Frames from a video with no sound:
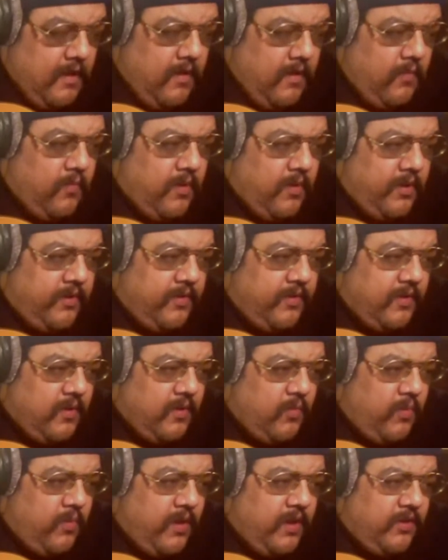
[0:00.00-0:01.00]
wonder
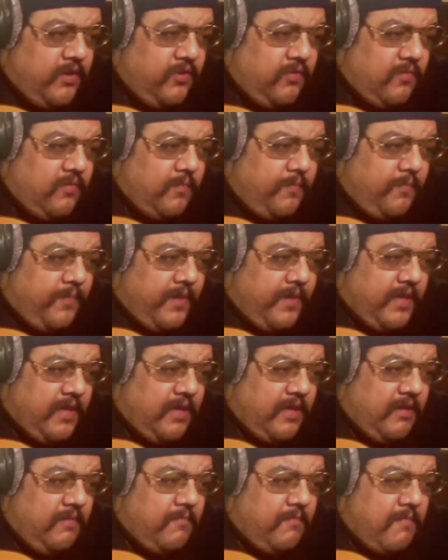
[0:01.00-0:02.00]
when you'll
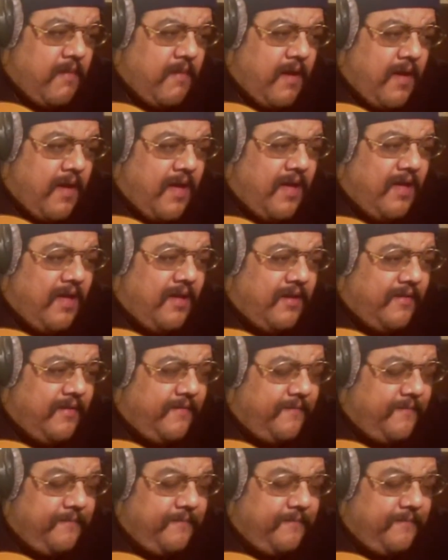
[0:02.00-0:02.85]
be mine.